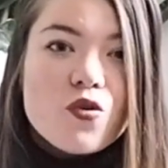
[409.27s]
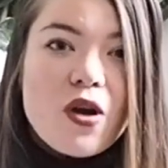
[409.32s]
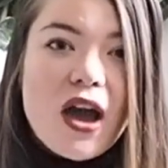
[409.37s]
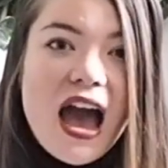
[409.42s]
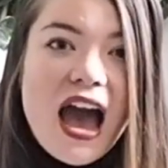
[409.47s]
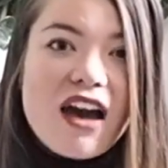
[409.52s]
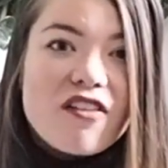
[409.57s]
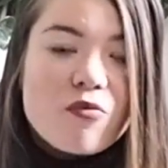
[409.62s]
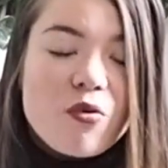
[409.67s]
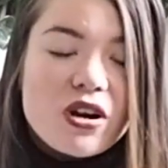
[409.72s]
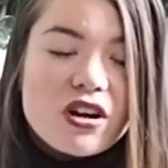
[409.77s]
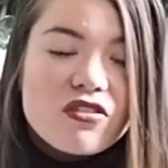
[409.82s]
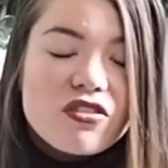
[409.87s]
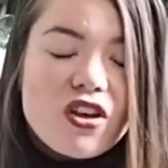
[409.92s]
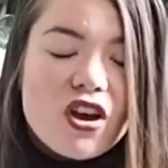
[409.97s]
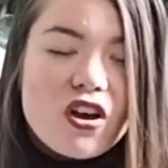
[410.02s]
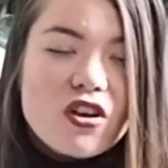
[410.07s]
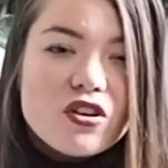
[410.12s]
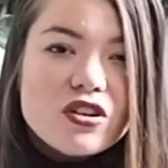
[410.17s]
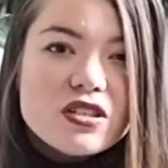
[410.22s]
have one of
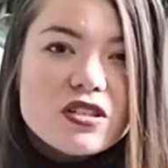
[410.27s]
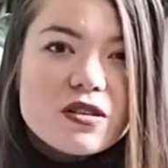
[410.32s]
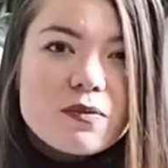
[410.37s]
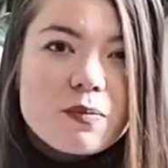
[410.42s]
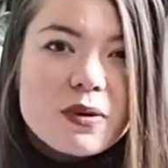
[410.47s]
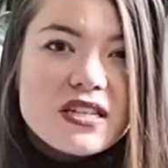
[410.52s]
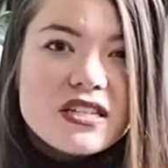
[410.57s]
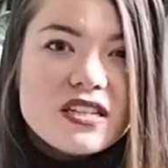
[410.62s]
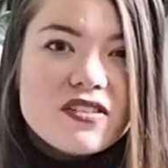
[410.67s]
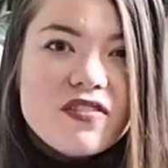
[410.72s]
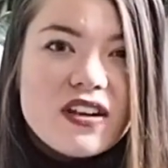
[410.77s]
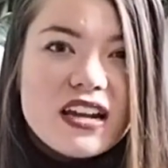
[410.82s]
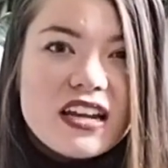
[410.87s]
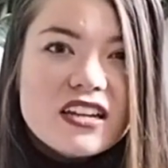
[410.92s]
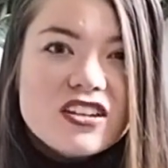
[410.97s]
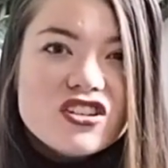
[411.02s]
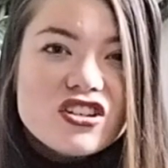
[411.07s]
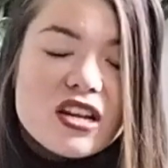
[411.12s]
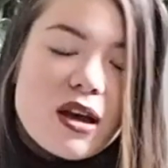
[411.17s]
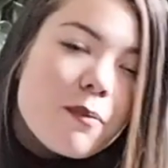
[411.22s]
those Bicester
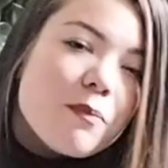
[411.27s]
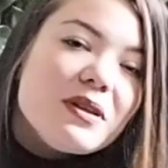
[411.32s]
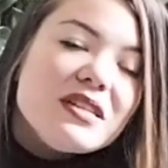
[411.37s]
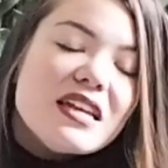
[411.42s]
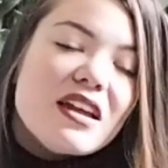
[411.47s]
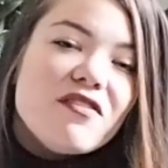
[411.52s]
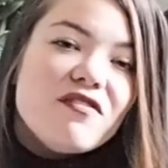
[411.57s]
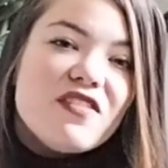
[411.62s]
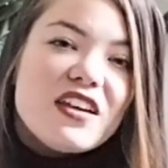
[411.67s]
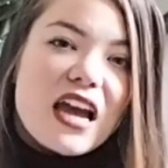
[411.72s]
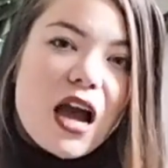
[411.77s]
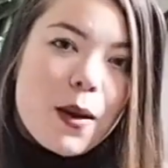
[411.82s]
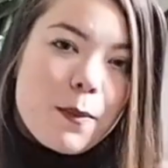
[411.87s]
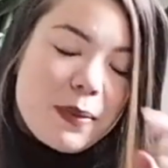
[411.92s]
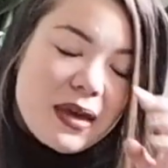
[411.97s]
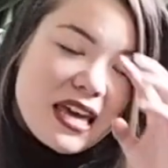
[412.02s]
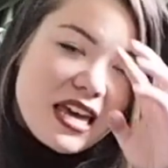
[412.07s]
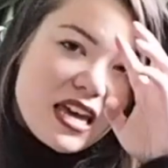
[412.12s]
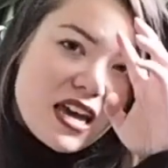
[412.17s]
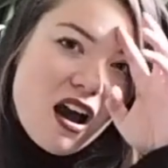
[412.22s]
Village 10%
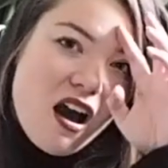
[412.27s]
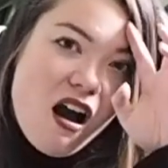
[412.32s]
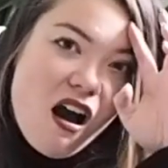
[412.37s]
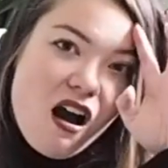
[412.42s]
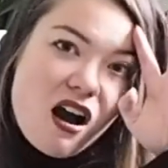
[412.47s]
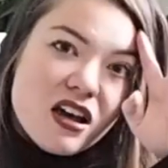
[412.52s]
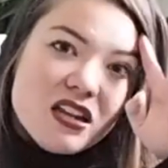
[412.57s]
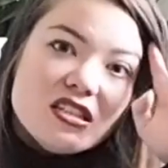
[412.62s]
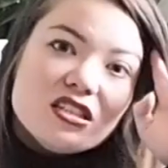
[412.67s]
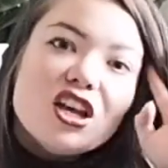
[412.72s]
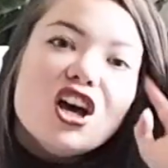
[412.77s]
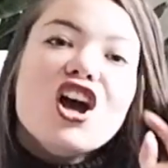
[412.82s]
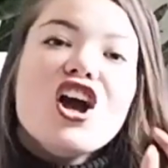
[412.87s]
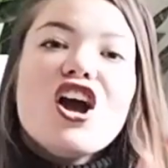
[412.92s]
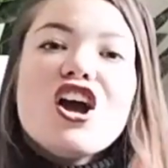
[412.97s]
VIP cards,